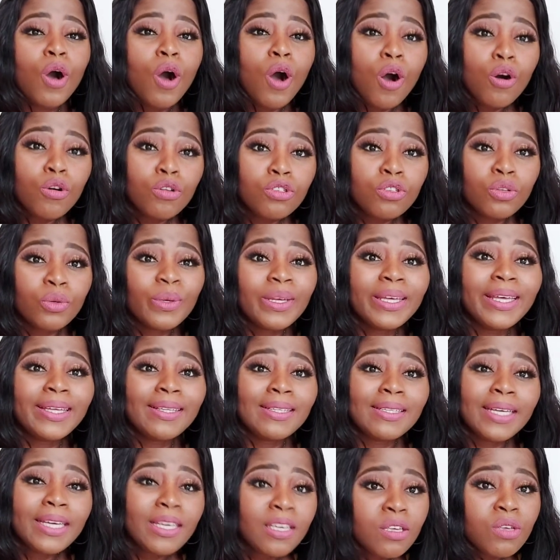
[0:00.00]
also
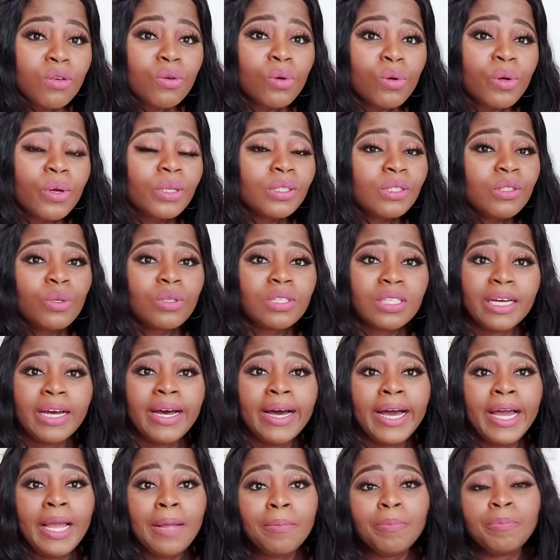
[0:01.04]
take your
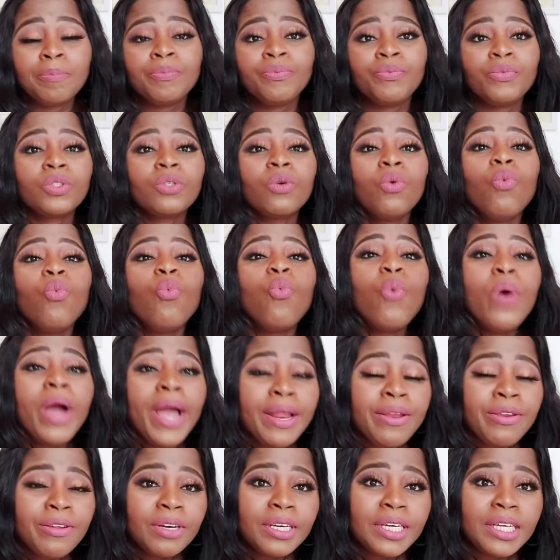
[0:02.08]
time
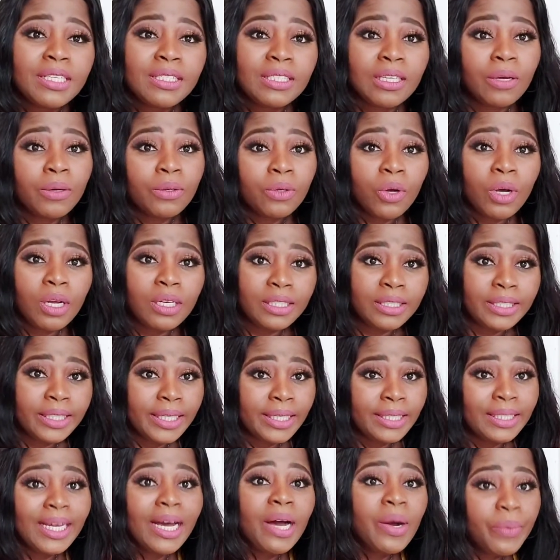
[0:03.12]
when your kids are on
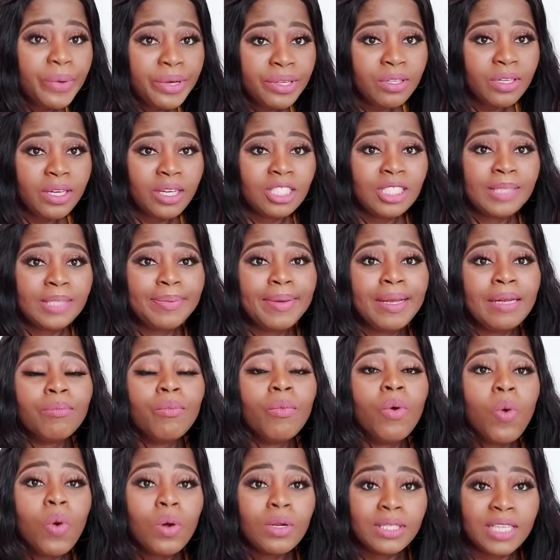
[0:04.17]
holiday. That way you can spend
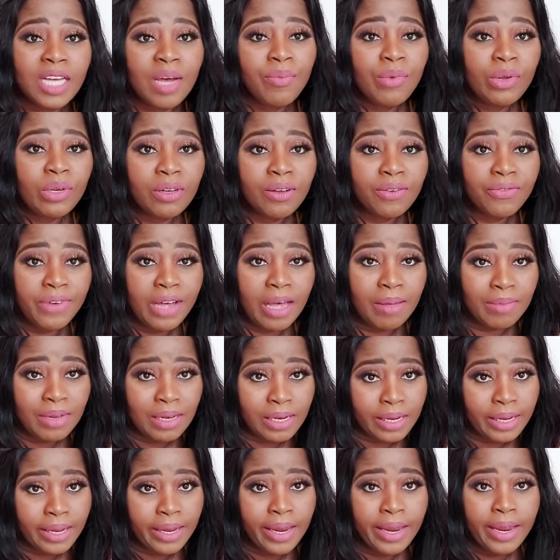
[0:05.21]
more time with your
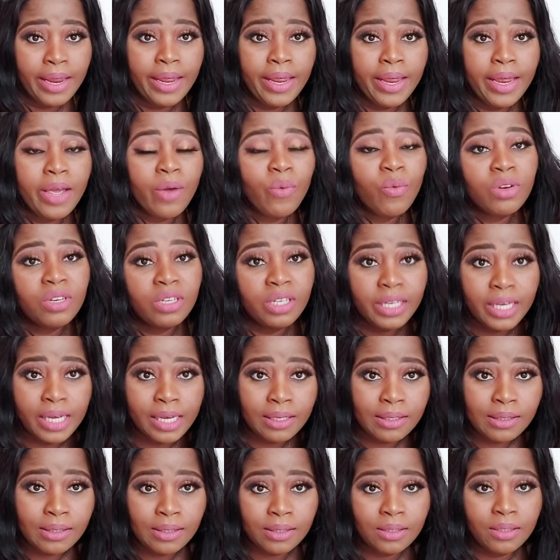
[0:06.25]
family and with your
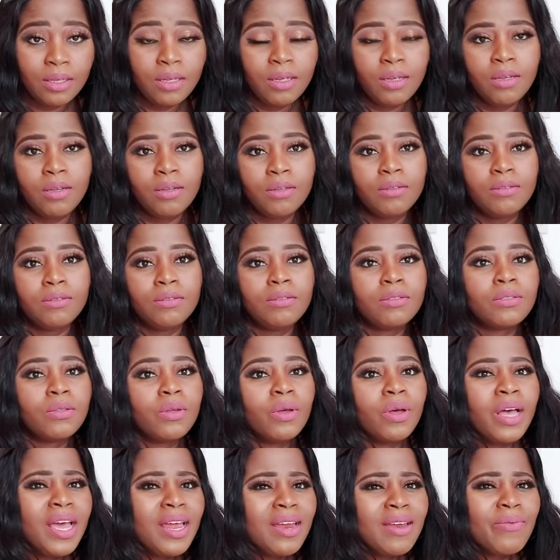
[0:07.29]
kids. So,
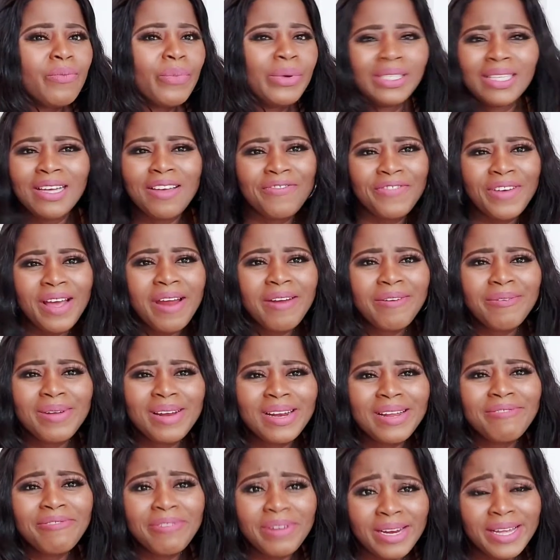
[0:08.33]
and which I find
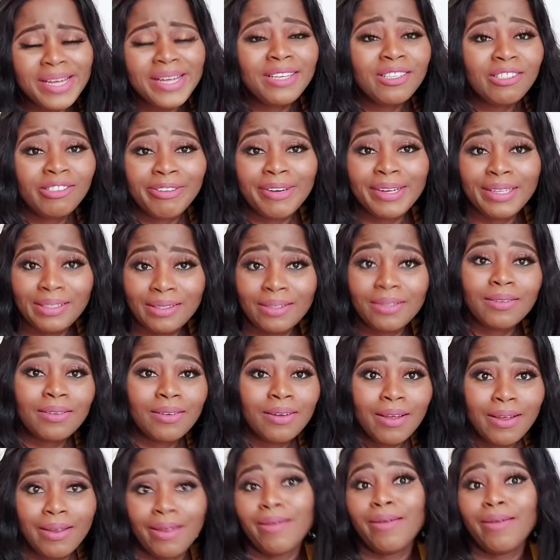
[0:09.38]
really, really interesting.